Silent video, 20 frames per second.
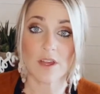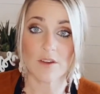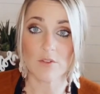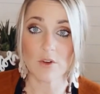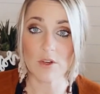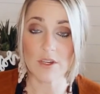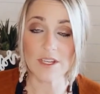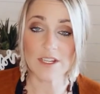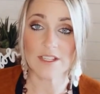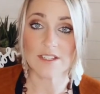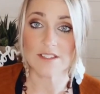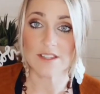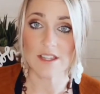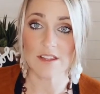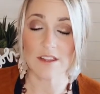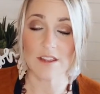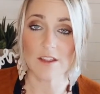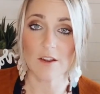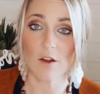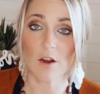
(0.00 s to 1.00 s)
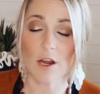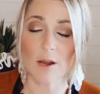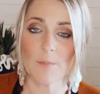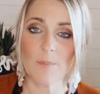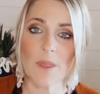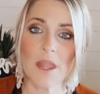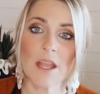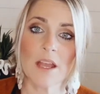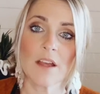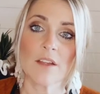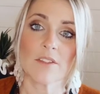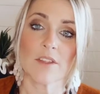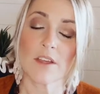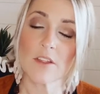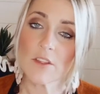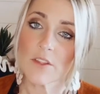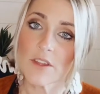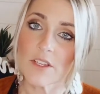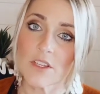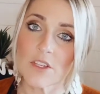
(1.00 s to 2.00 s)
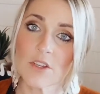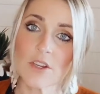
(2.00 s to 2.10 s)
level it is that they are. The other thing